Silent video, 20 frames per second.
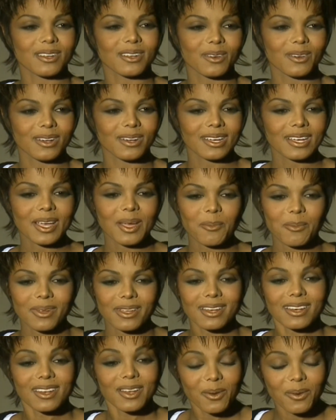So.
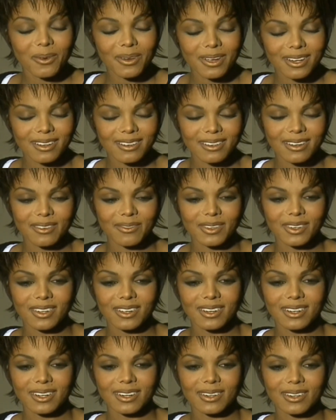But no, I don't have a
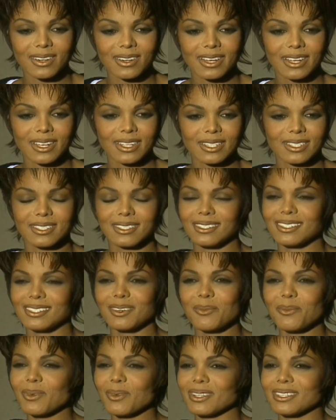daughter.
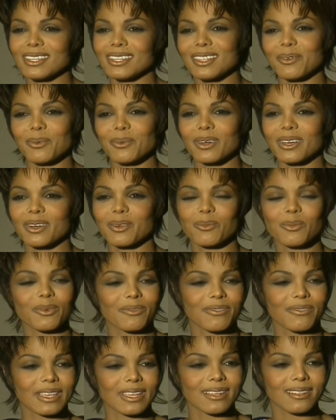Someone said they were going to
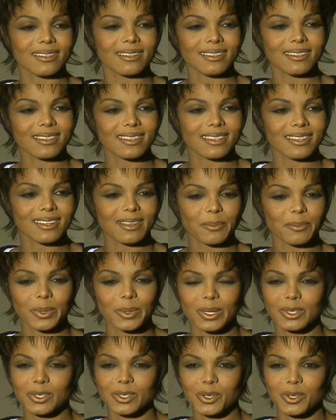reveal a
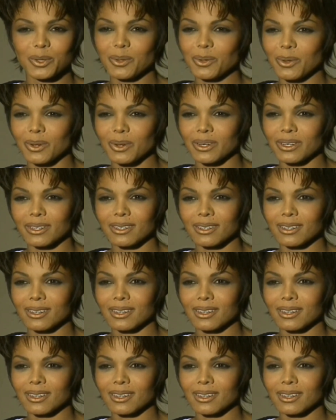picture or...